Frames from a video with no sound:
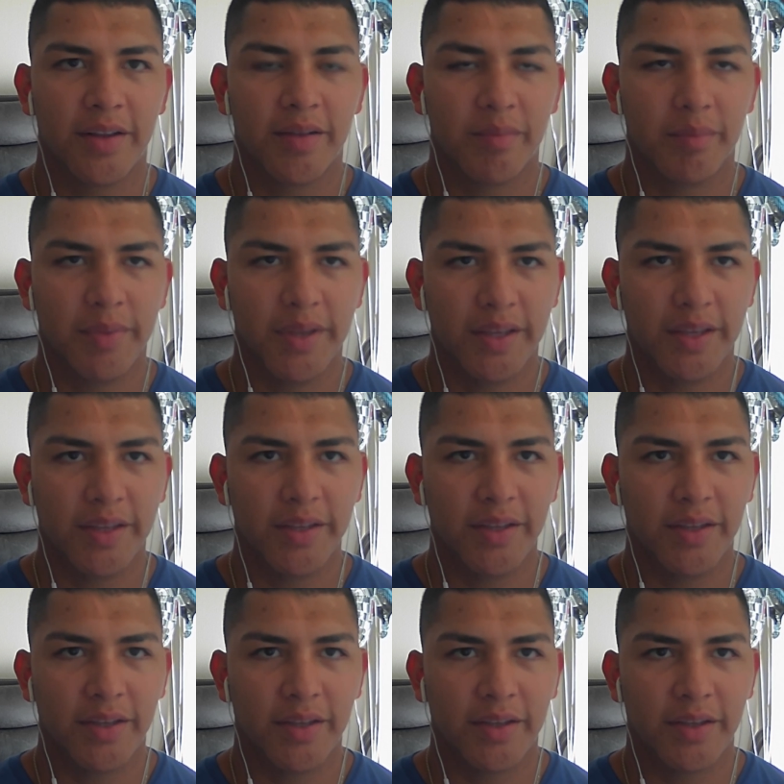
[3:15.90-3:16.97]

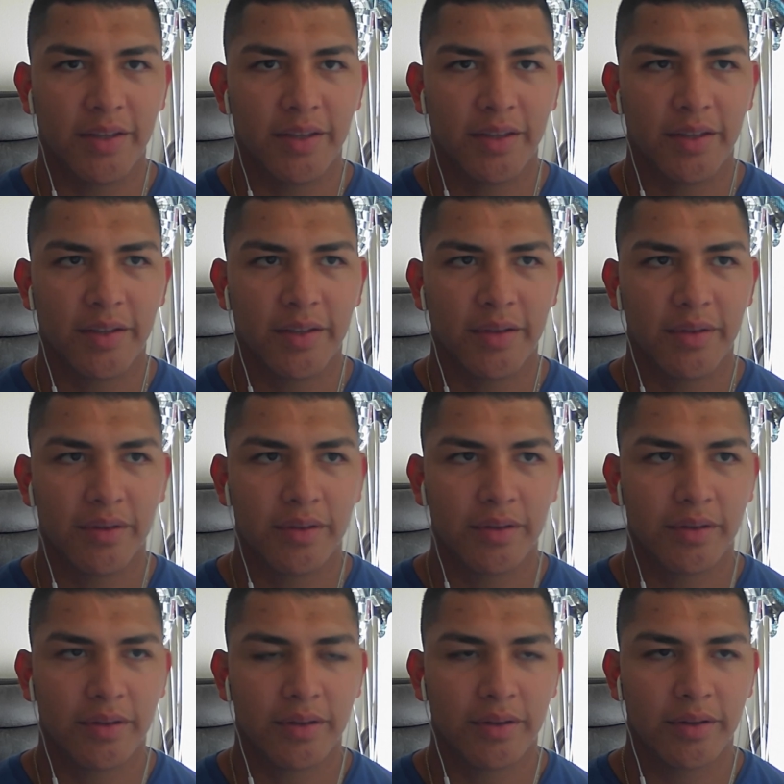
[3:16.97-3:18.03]
being
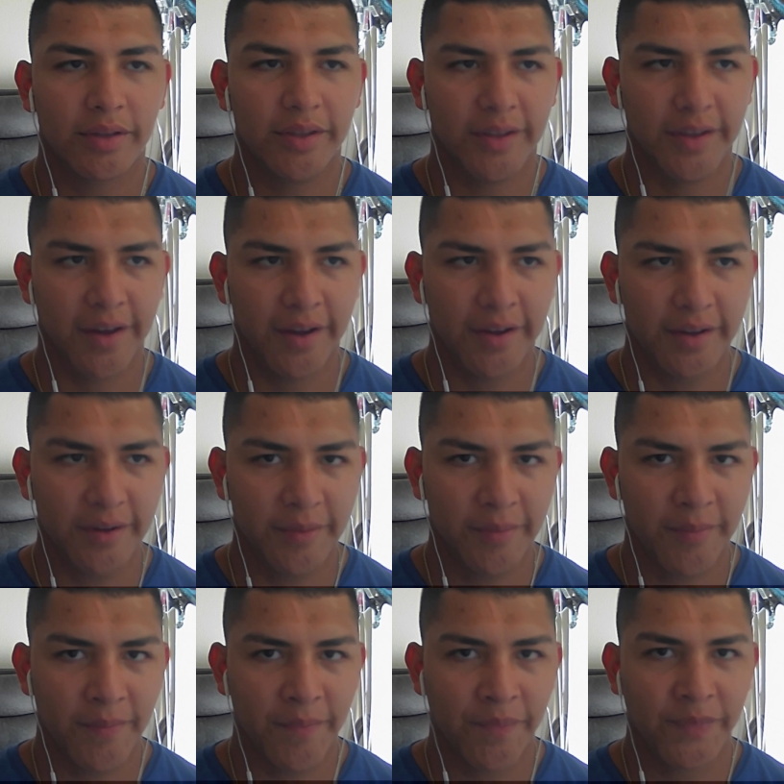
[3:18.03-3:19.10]
young,
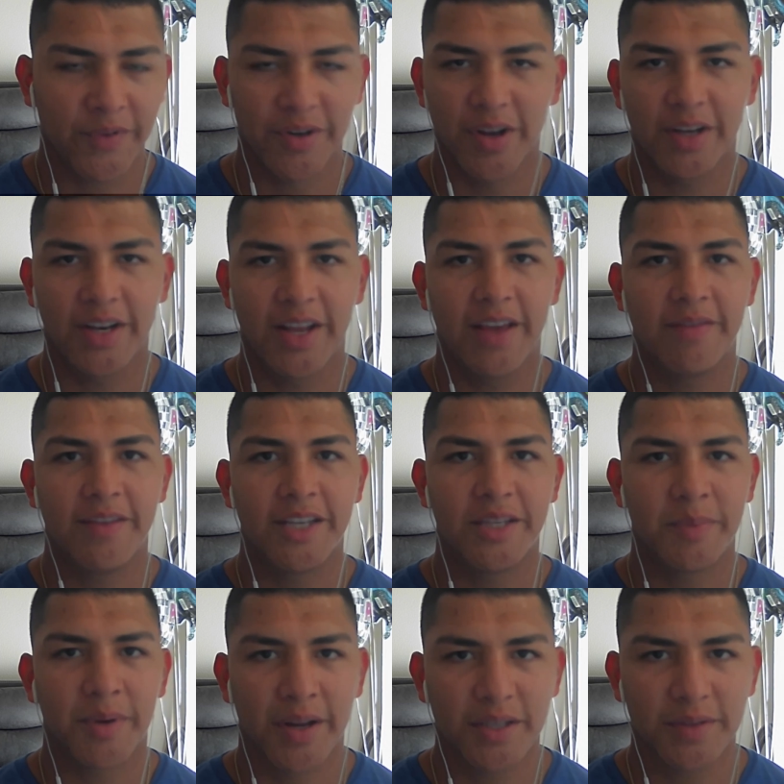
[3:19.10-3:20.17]
you're not gonna have the
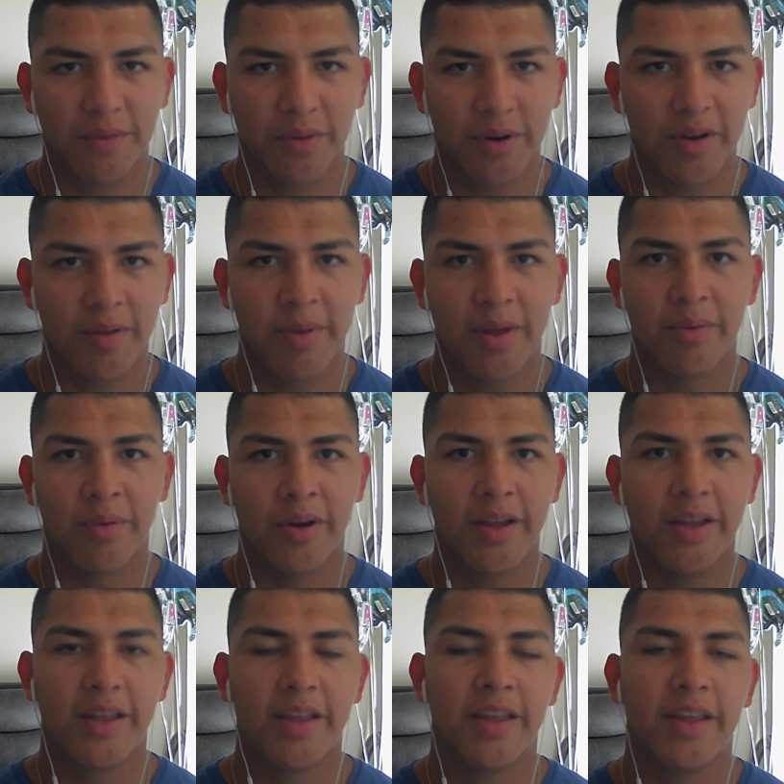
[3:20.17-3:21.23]
experience for it no matter what,
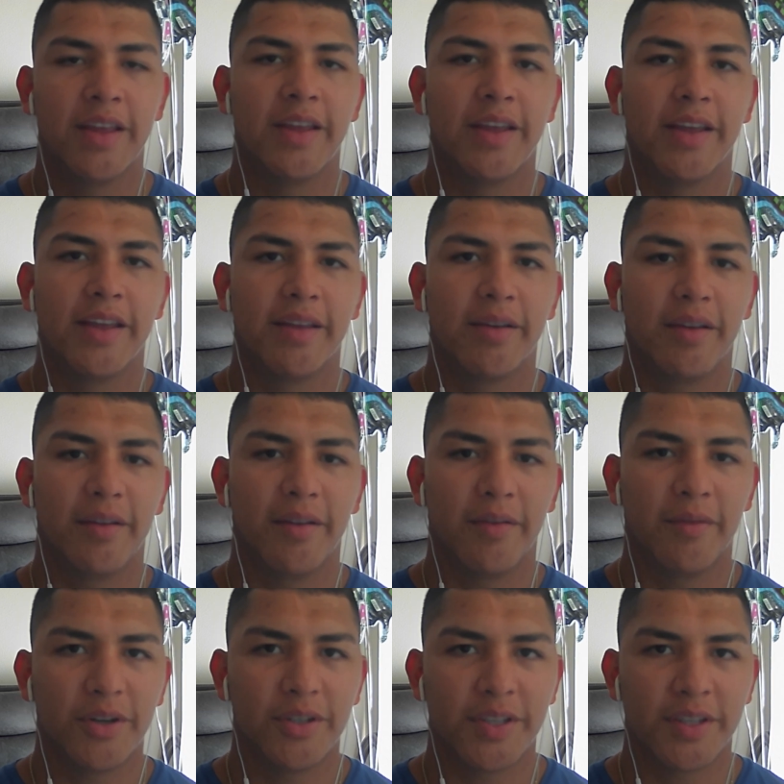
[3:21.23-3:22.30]

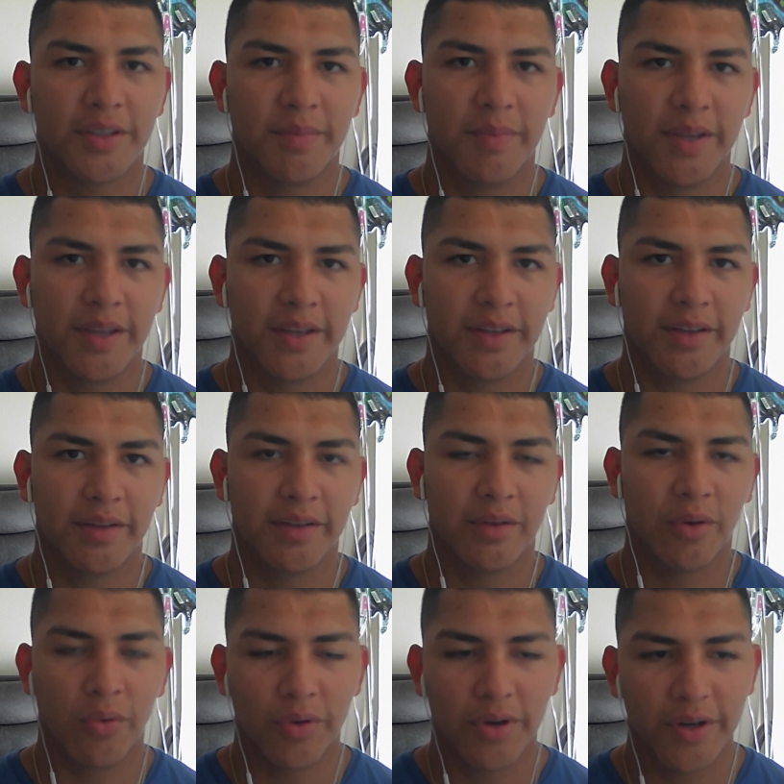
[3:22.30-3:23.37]
versus being
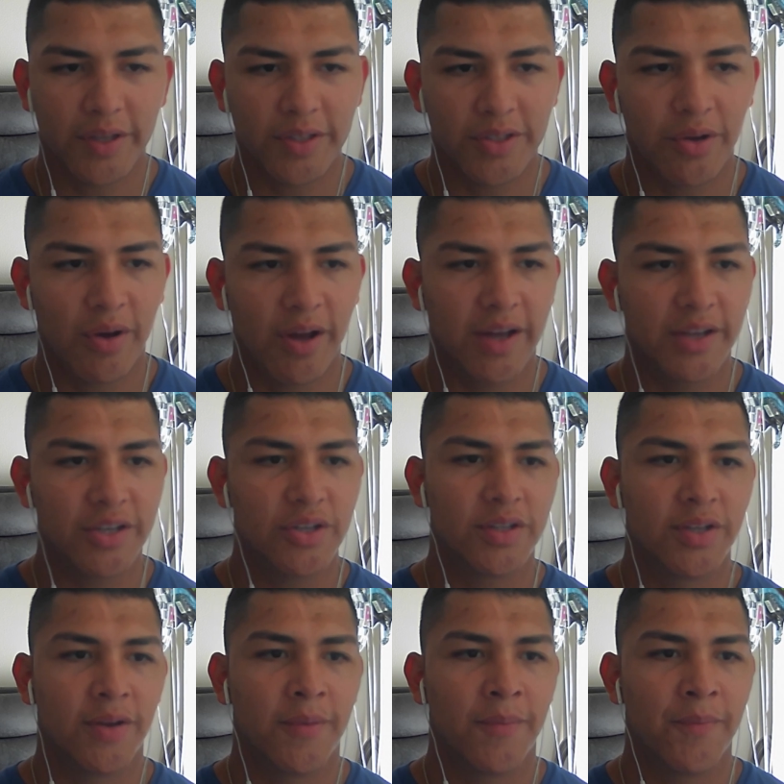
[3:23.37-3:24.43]
older. And so I
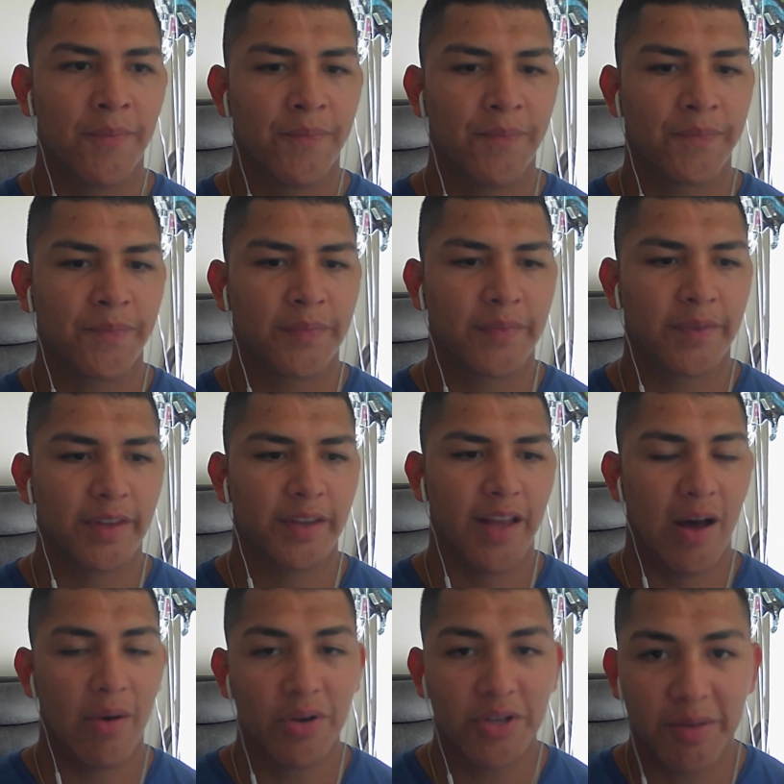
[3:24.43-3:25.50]

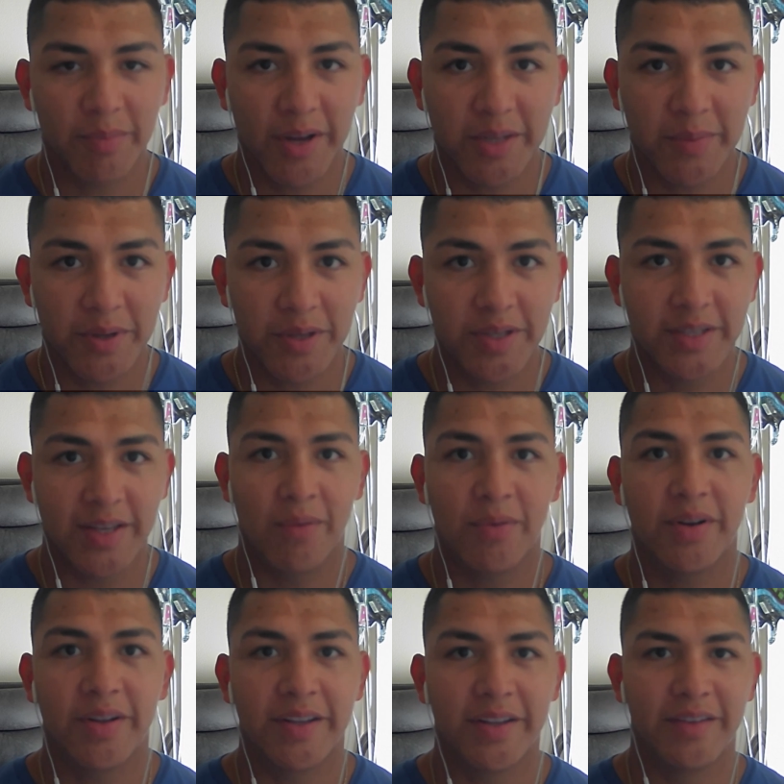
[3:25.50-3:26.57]
want to share my experiences. I want
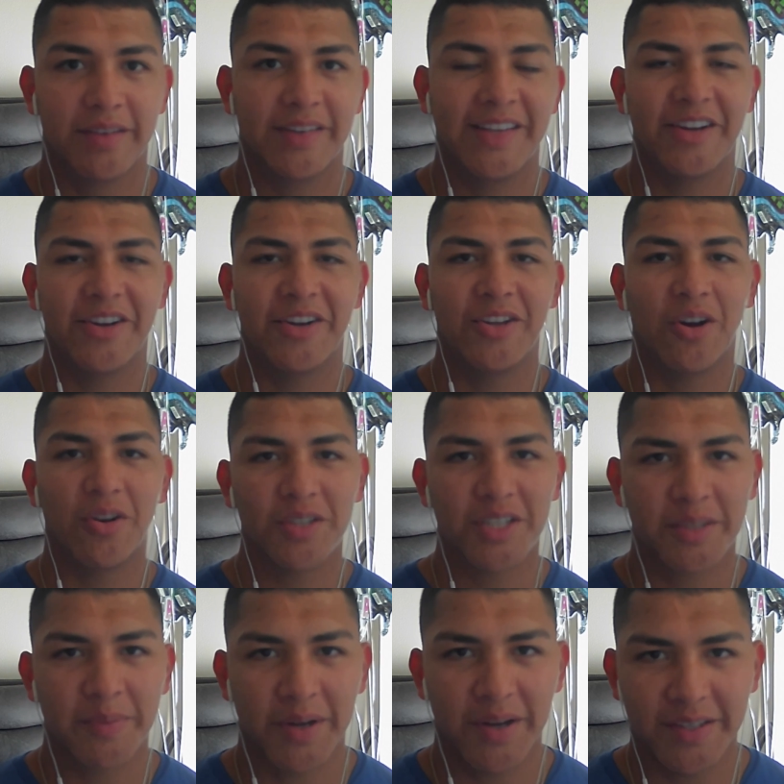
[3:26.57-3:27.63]
to hear y'all's
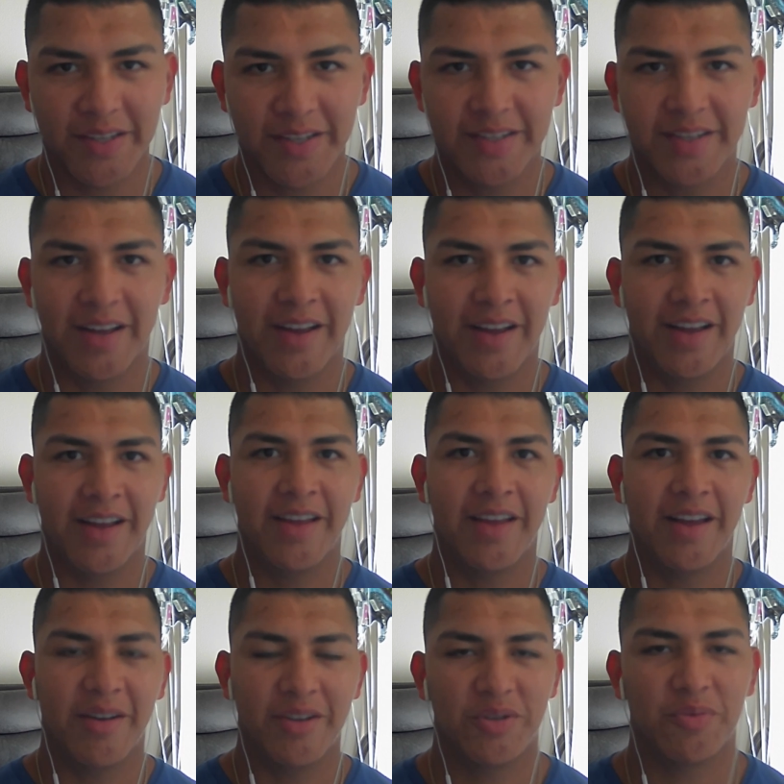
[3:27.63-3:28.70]
experiences. I
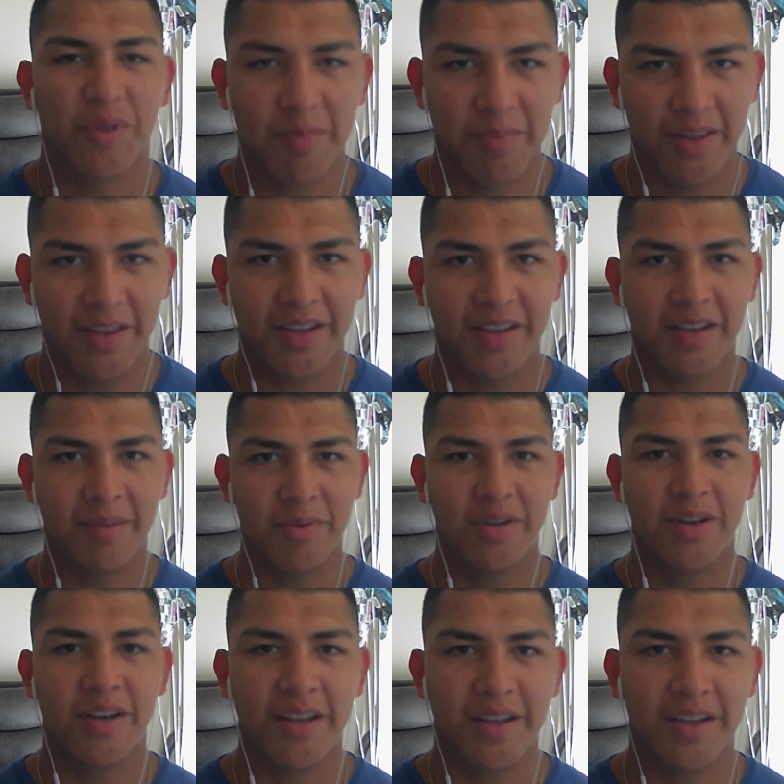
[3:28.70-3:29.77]
just want to build like a
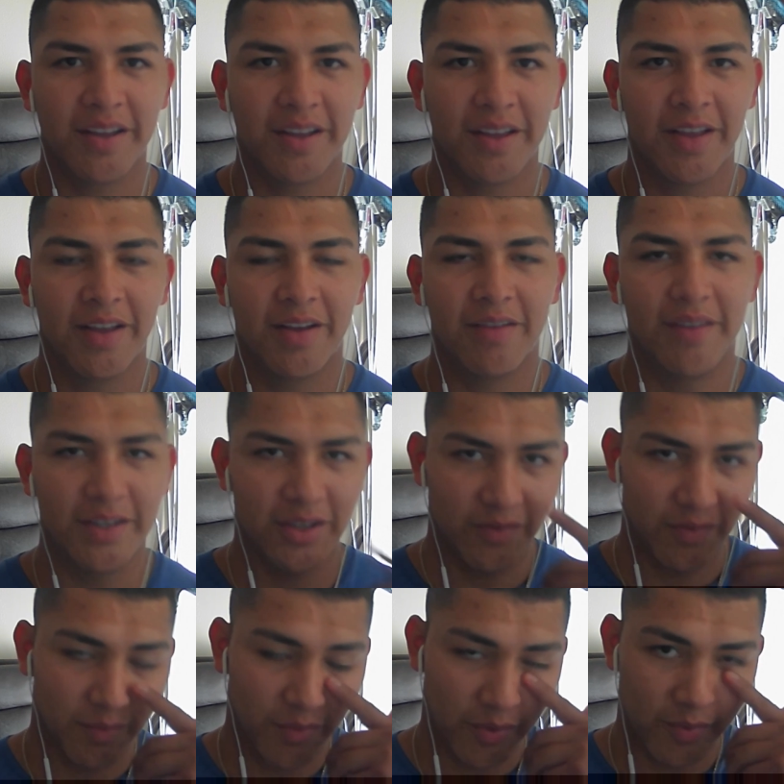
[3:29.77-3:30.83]
community of like
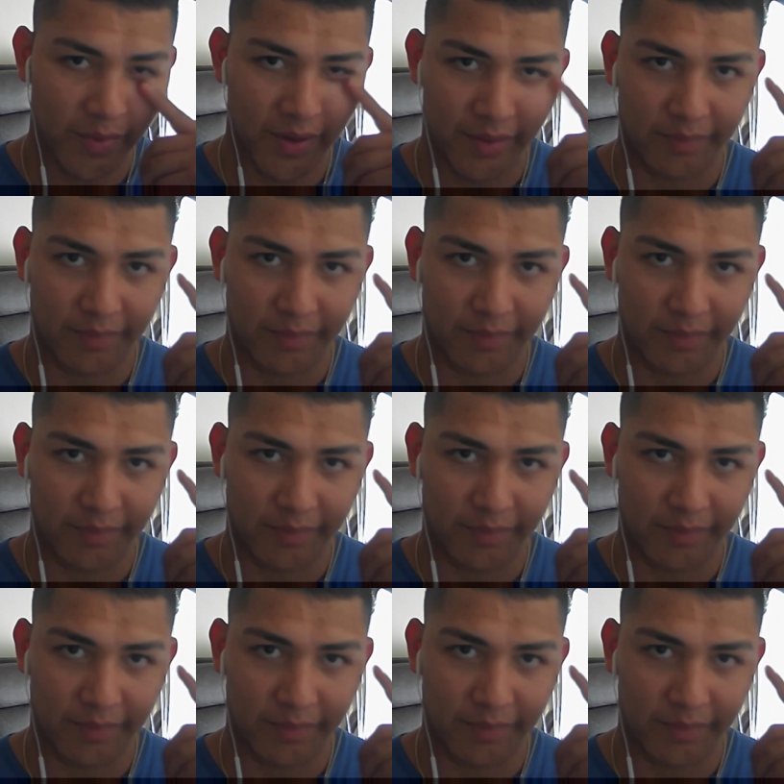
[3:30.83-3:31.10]
self-improvement,